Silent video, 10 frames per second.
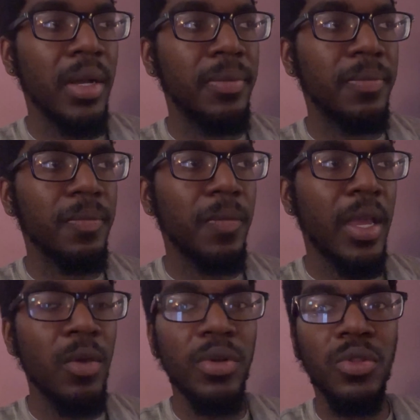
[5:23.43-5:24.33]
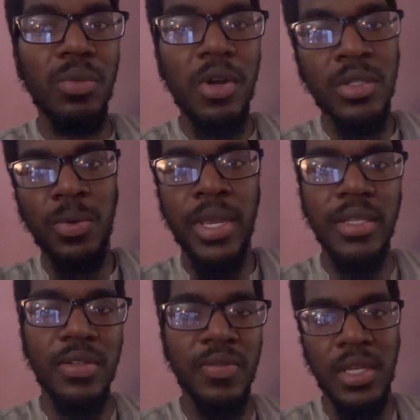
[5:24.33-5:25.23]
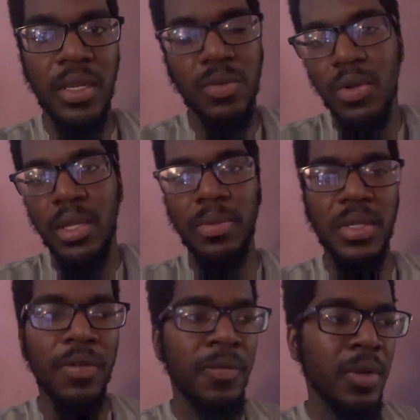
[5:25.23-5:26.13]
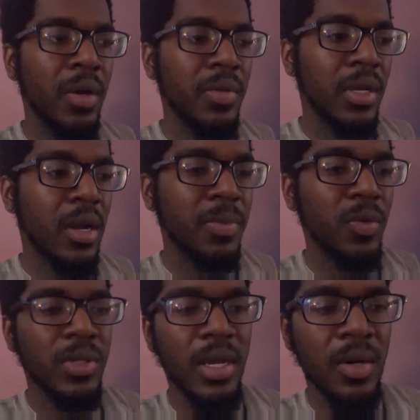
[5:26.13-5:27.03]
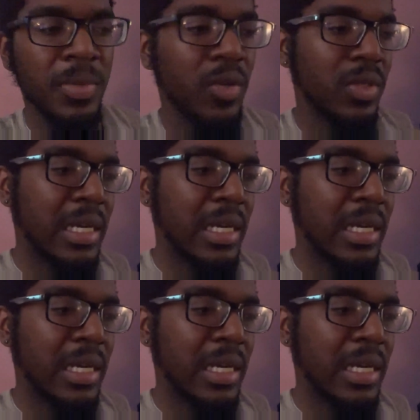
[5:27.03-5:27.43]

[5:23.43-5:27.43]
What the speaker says: but he went through multiple cases of saying he was going to kill himself. He's like, I'm suicidal,